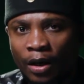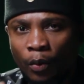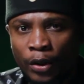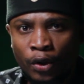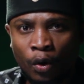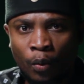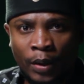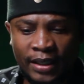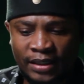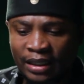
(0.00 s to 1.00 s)
We know
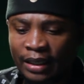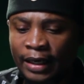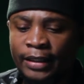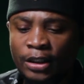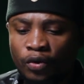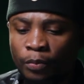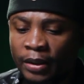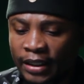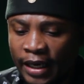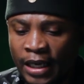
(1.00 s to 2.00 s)
where it's related to,
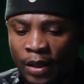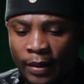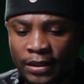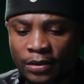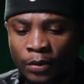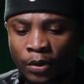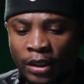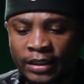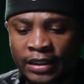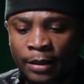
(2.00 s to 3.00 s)
but anyways, we're
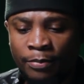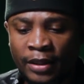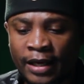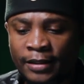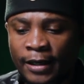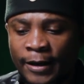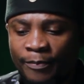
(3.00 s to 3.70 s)
gonna skip that